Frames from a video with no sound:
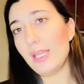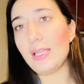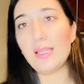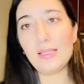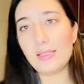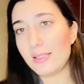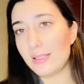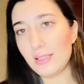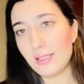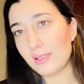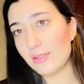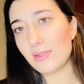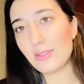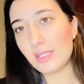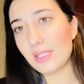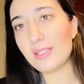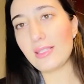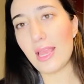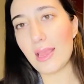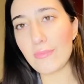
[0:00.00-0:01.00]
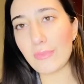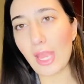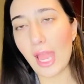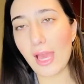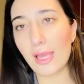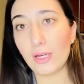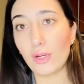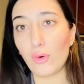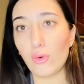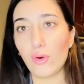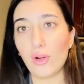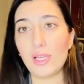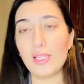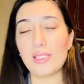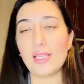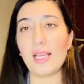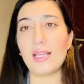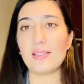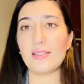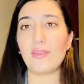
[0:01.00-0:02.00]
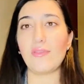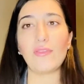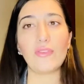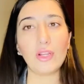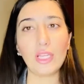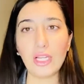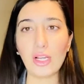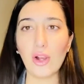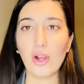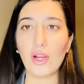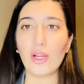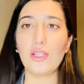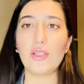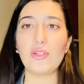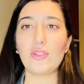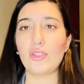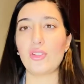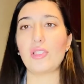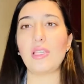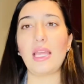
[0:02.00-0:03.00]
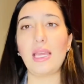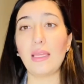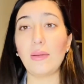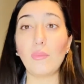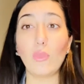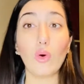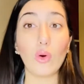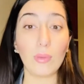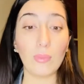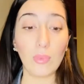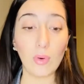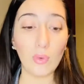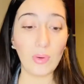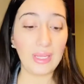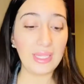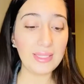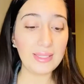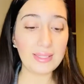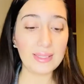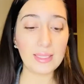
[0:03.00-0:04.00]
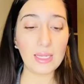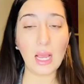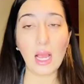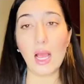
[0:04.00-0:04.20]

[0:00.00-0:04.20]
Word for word: it is, it's the same categories as the free card, you're just getting more points.